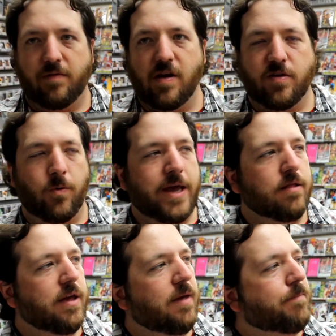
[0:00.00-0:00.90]
we've got the
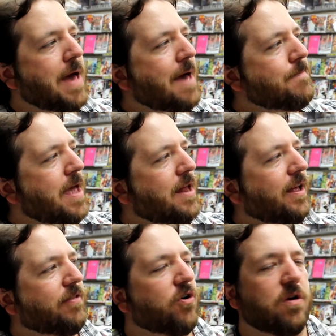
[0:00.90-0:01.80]
weekly Batman
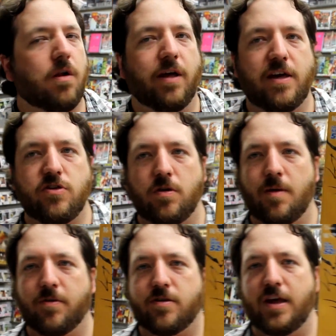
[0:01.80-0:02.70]
Eternal issue
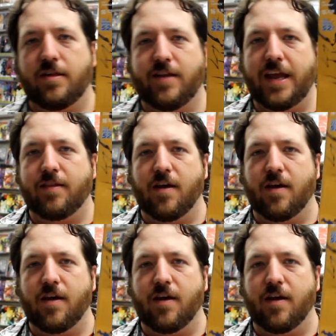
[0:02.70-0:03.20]
#16,